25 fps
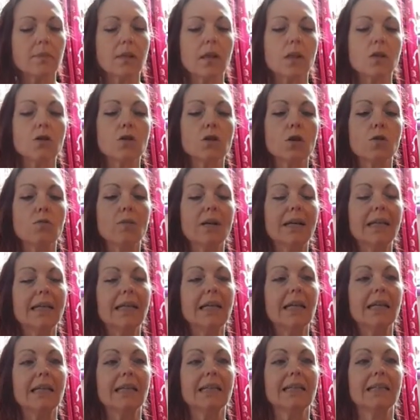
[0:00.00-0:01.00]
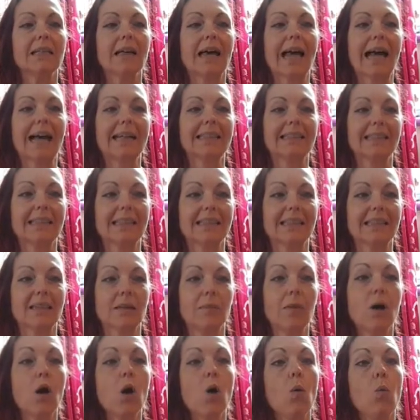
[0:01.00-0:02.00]
So really learning to access
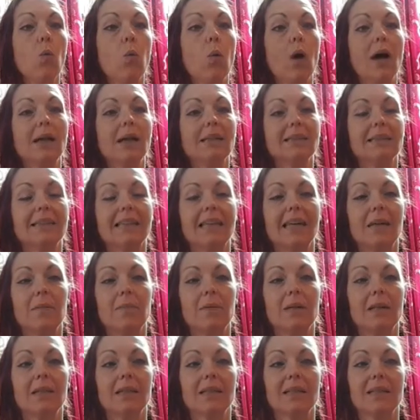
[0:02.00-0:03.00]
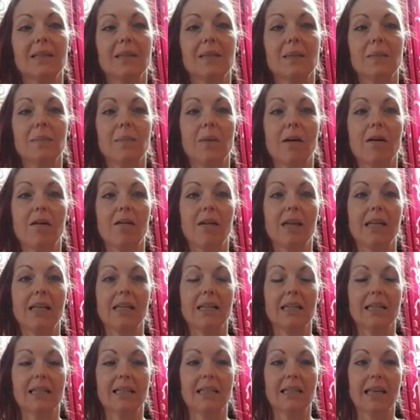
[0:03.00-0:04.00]
them whilst keeping the spine
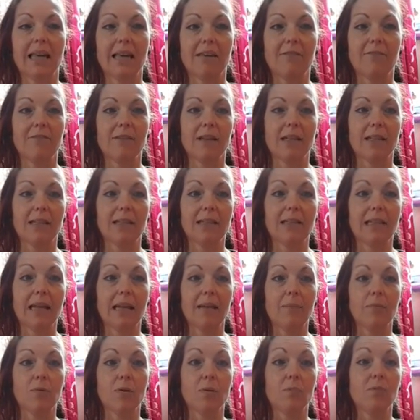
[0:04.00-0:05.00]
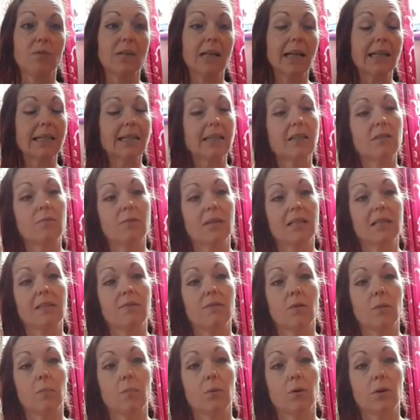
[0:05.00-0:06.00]
safe and stable and protecting the rest
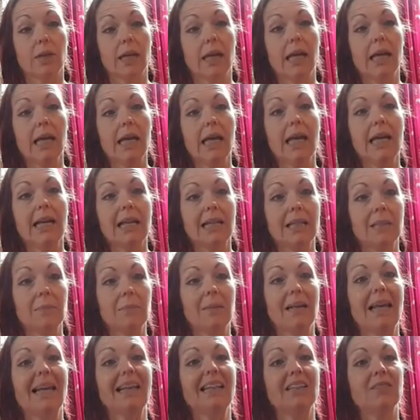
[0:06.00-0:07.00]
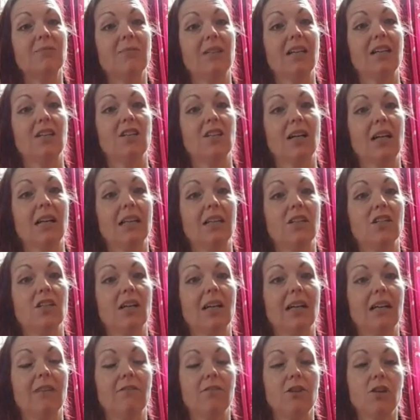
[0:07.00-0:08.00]
of your body. Because plank's really
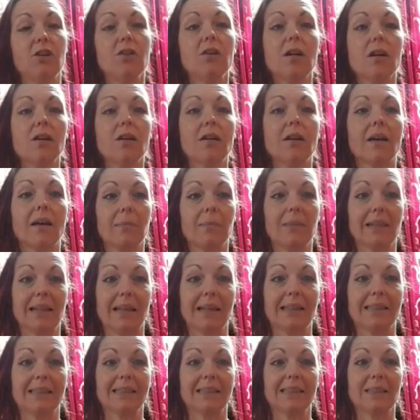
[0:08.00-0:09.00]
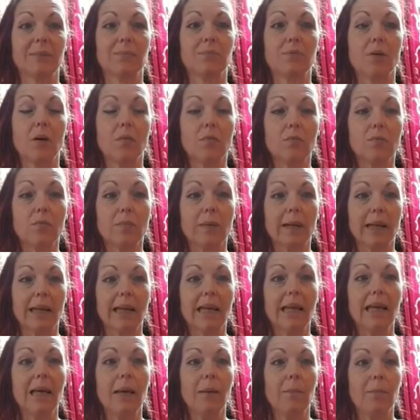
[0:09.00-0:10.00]
challenging. If you don't like planks, it's
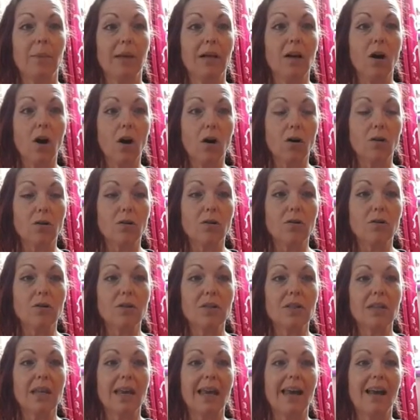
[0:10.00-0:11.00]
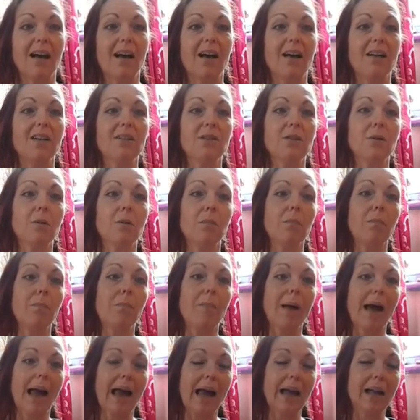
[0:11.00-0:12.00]
probably because it hurts your
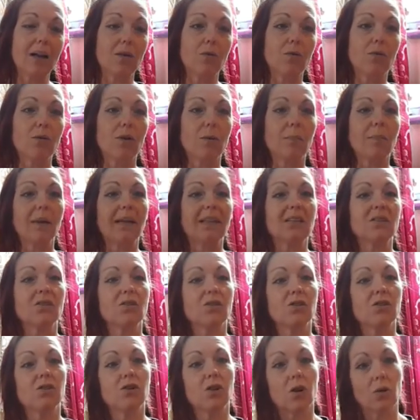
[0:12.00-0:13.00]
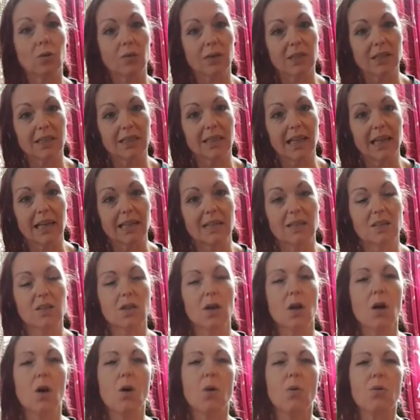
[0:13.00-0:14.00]
back, or it makes your shoulders tense,
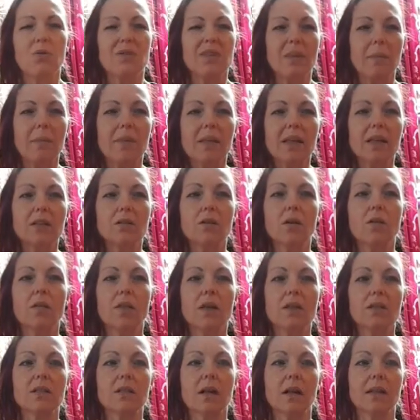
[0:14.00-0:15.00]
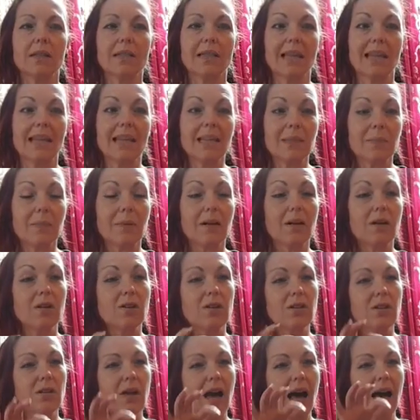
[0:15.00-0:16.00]
or something along those lines. And it's
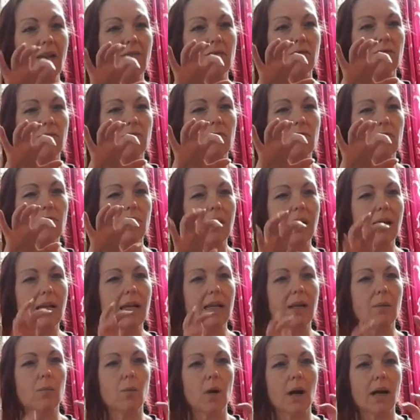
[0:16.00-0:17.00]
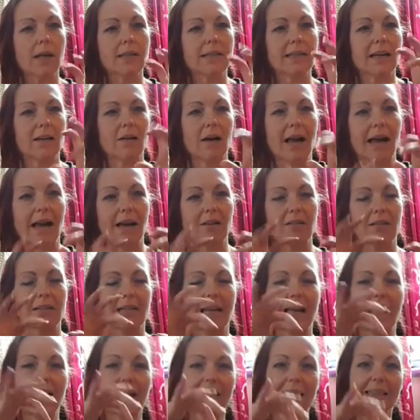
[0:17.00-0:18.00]
because you haven't really worked out how
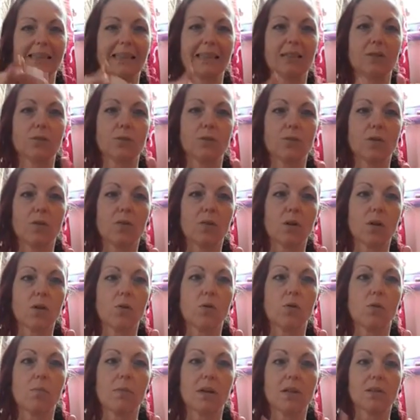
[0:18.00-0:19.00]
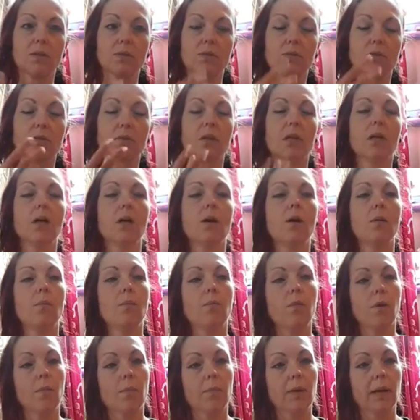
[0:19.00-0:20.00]
to access all of the core muscles
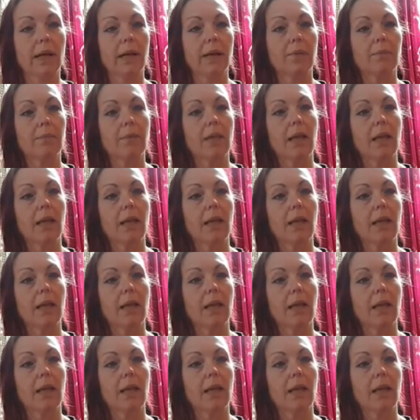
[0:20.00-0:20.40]
properly